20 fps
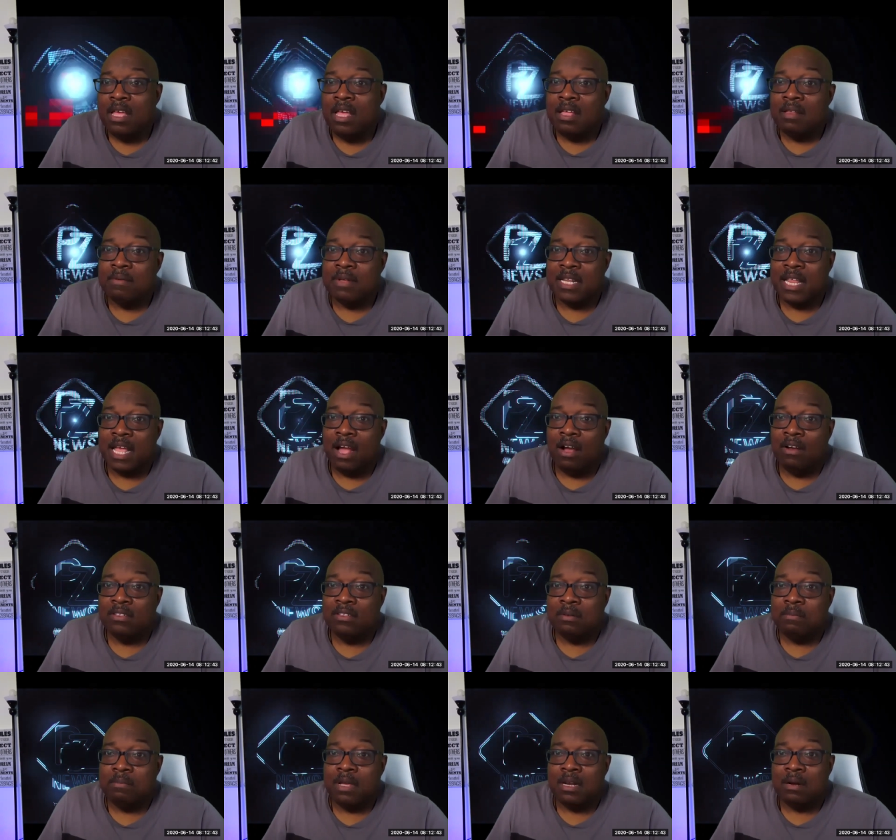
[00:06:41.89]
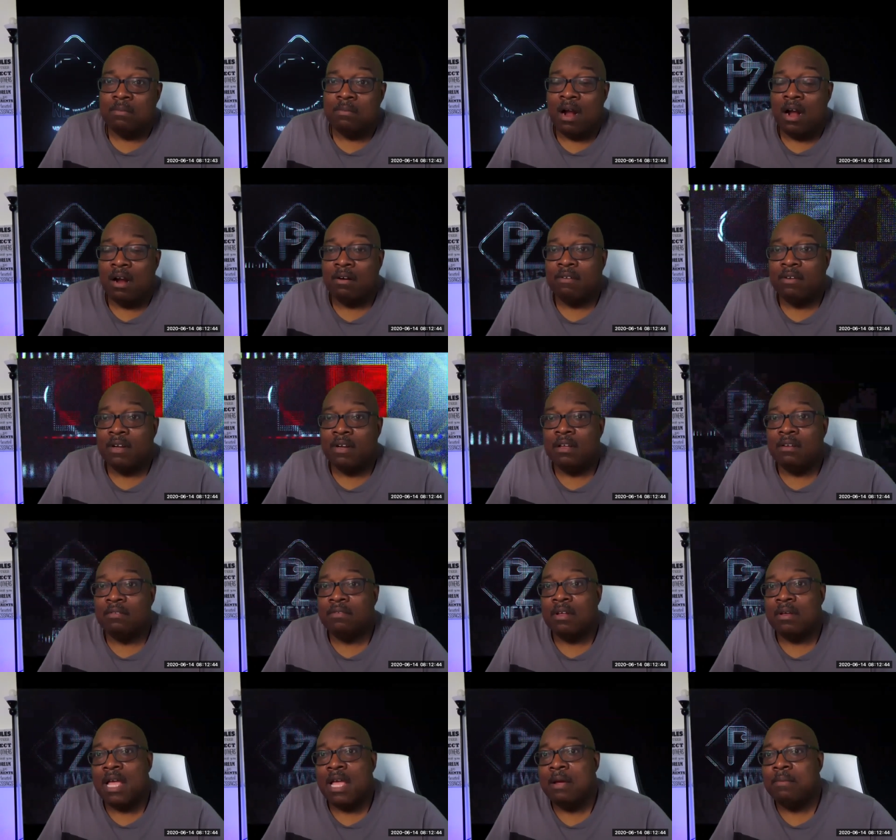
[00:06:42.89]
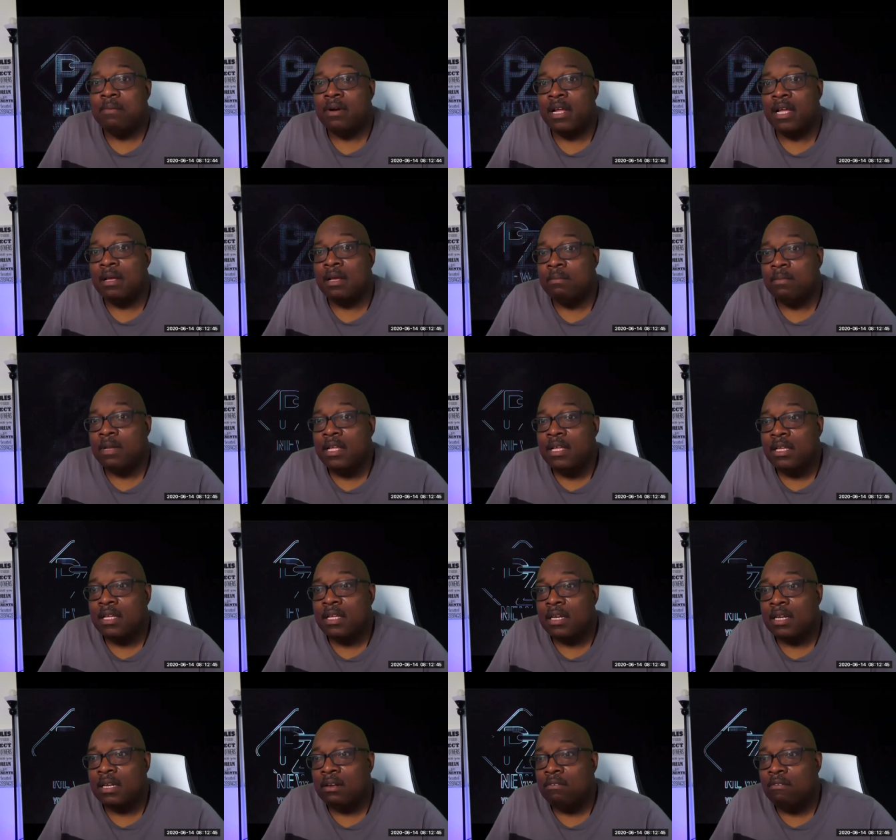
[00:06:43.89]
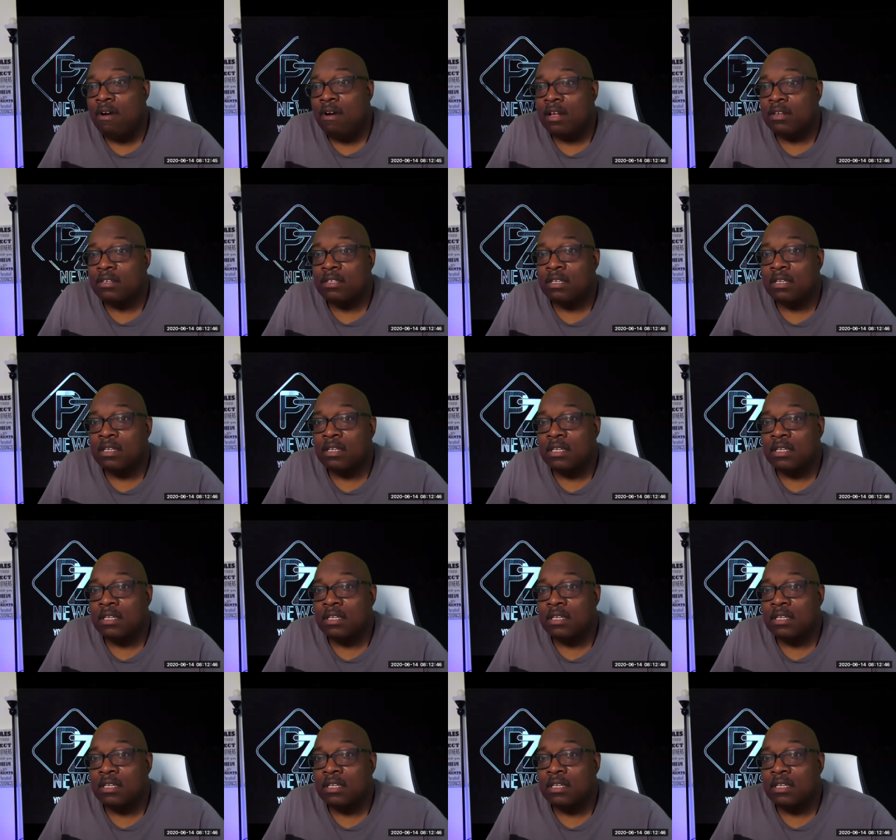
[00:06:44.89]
But they also made a mockery of uh, Abraham Lincoln in Washington